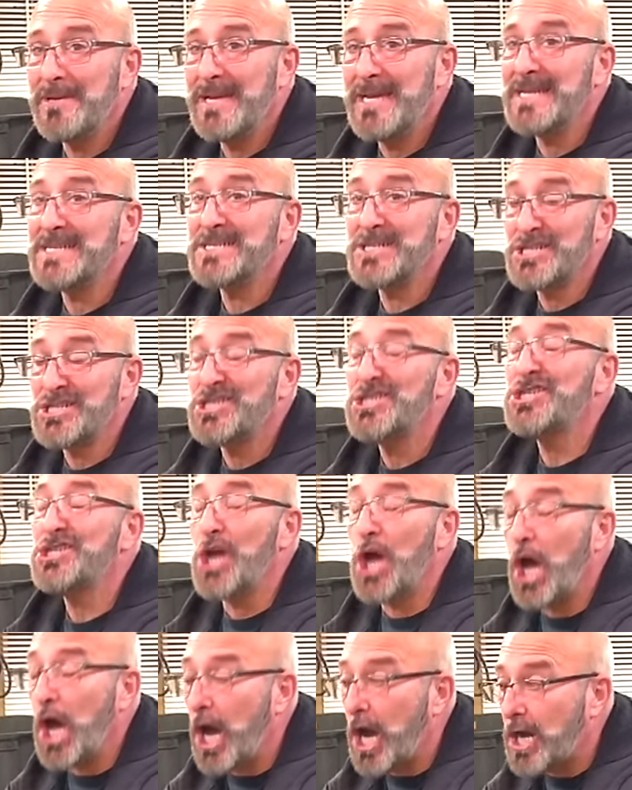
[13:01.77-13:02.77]
It right.
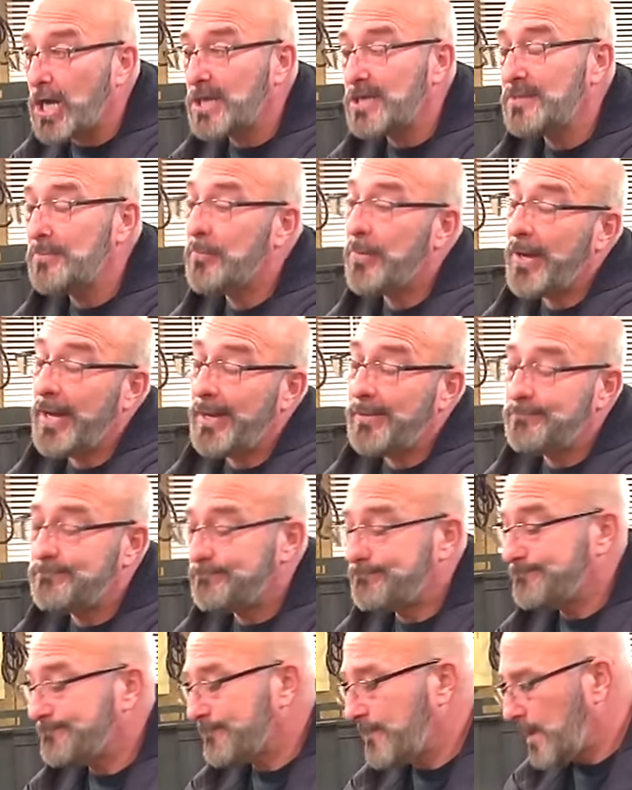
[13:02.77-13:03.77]
sucked, but
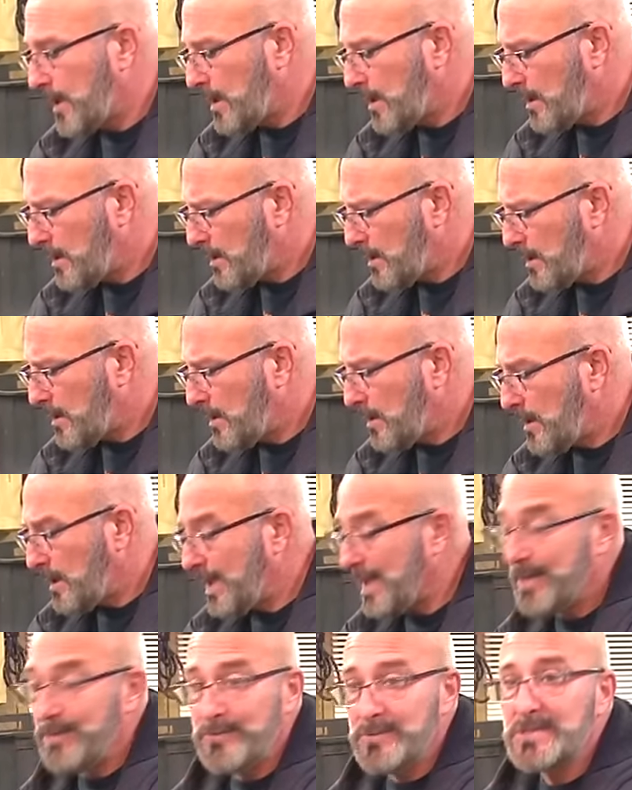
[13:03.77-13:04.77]
yeah. all
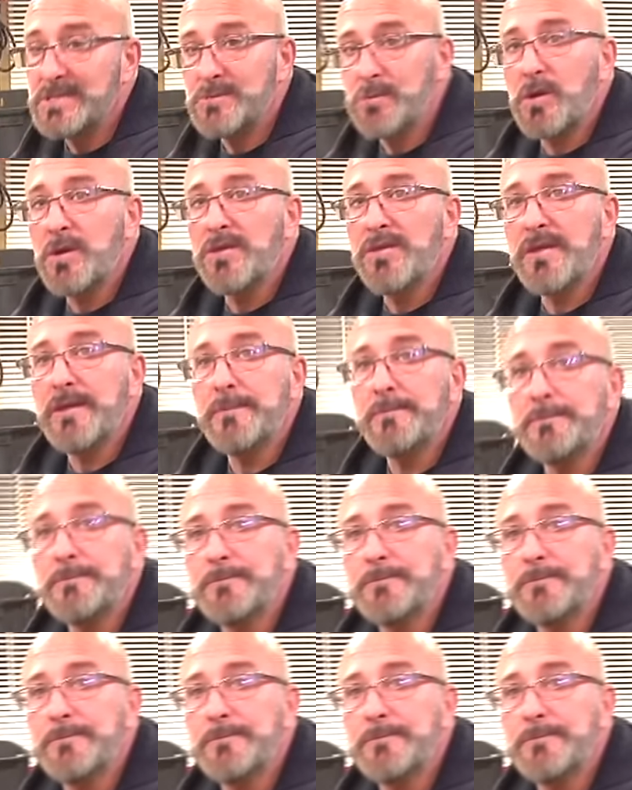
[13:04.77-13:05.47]
right. so